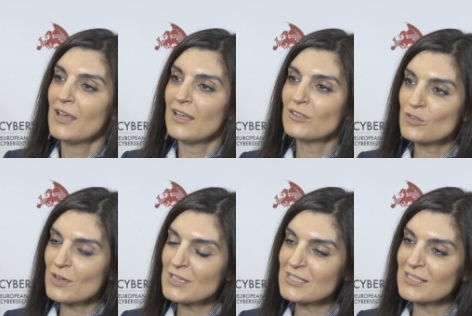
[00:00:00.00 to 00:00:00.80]
And
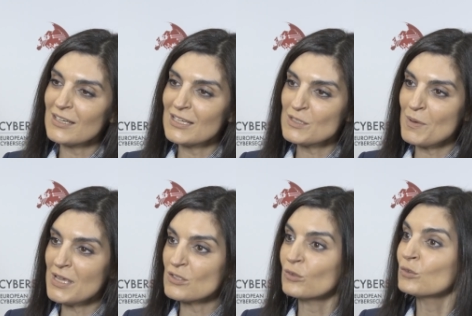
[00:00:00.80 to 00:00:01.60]
trust is
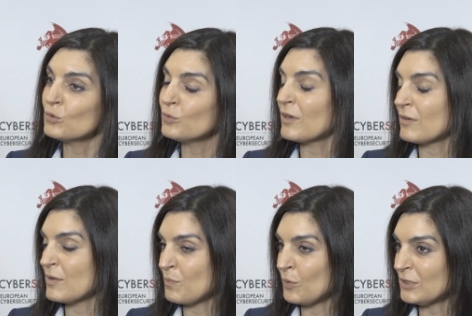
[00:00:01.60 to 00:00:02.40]
based on two very
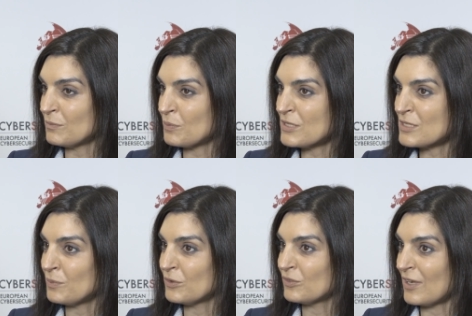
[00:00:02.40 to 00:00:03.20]
important
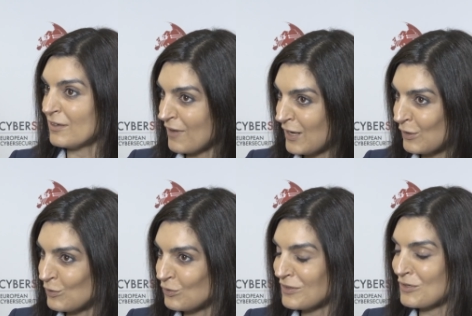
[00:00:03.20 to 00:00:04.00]
principles and
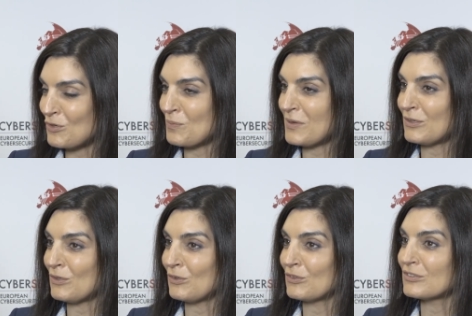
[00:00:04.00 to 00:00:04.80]
values in the European
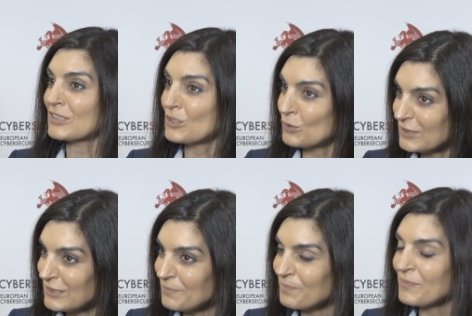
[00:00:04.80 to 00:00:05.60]
Union
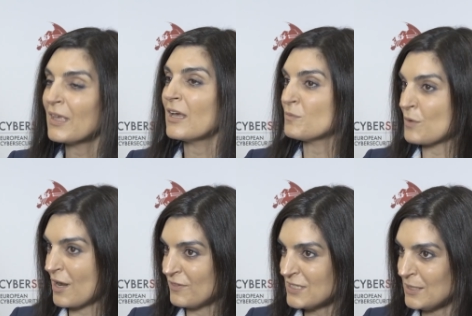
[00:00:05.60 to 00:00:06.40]
security and
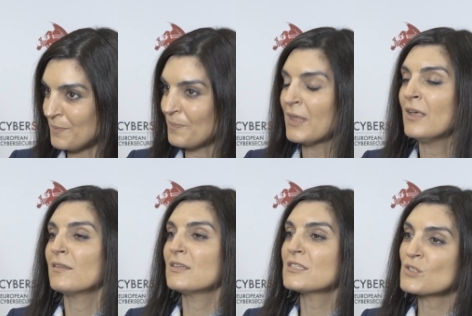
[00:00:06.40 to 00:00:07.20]
privacy.
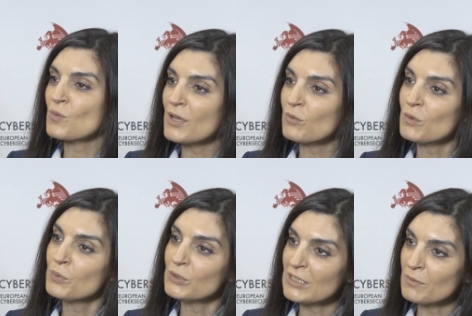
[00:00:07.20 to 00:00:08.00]
This is why we're
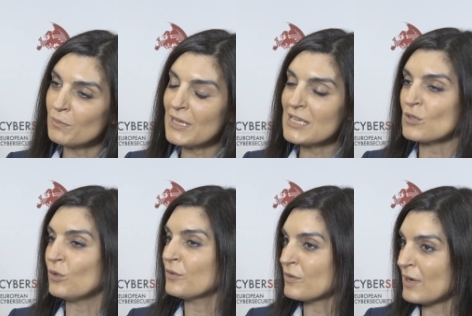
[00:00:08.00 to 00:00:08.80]
putting in place
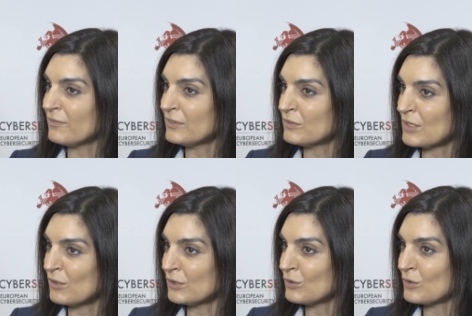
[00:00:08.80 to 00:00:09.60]
all the relevant
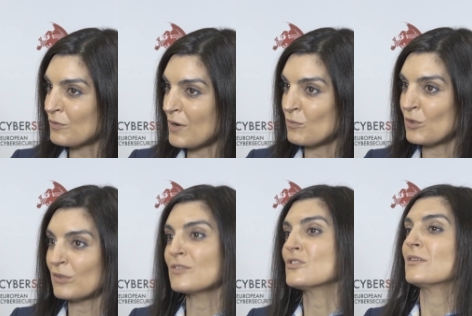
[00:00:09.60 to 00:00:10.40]
regulatory
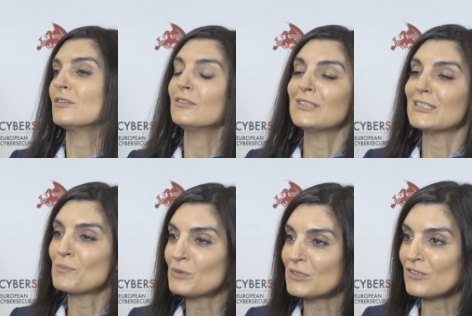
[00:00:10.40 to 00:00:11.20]
framework. The General
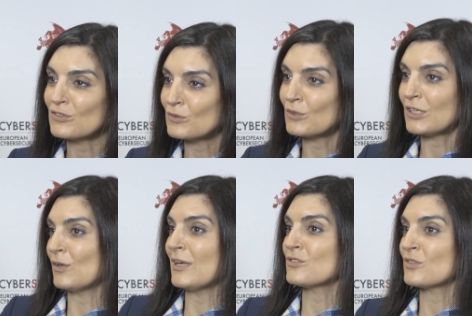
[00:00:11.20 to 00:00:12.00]
Data Protection
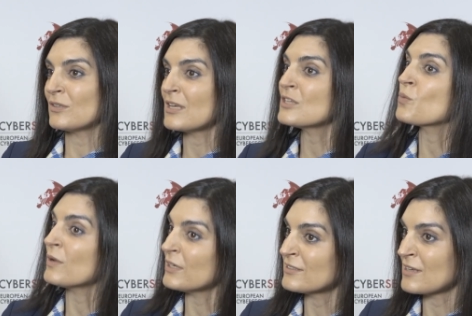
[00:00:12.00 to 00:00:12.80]
Regulation is
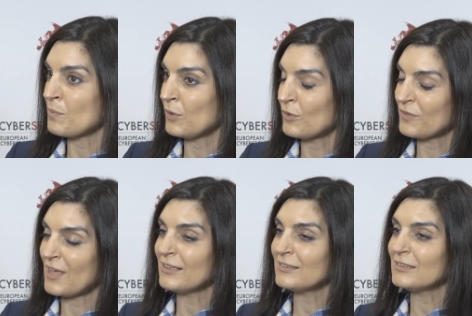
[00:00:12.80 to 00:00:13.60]
one example of
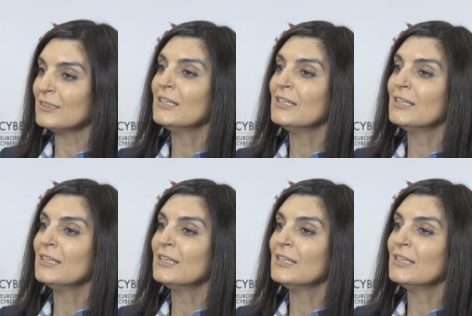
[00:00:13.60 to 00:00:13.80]
that.